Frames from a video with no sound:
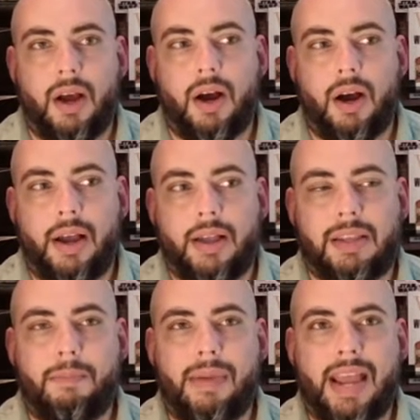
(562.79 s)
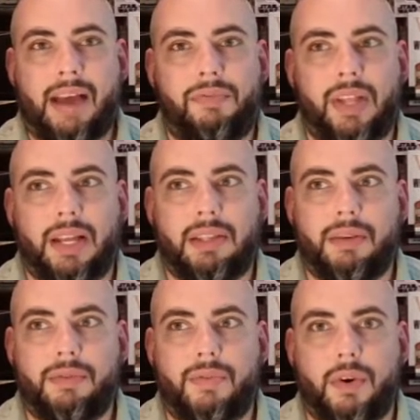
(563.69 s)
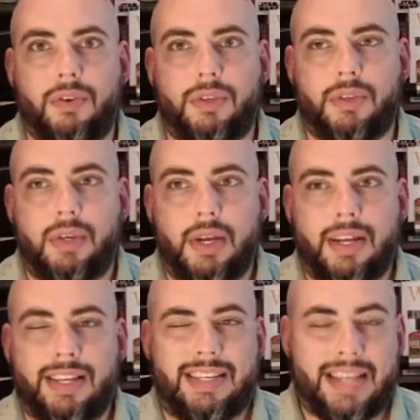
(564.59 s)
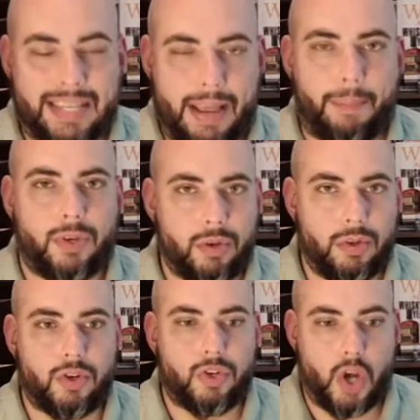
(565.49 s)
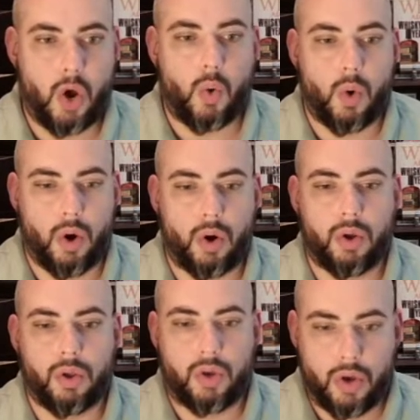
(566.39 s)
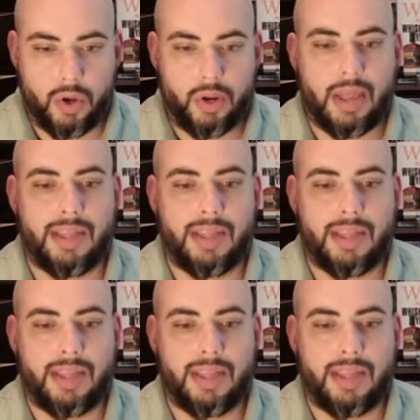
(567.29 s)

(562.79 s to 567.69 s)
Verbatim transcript: Uh, to me, I feel like the first six episodes of the show were good.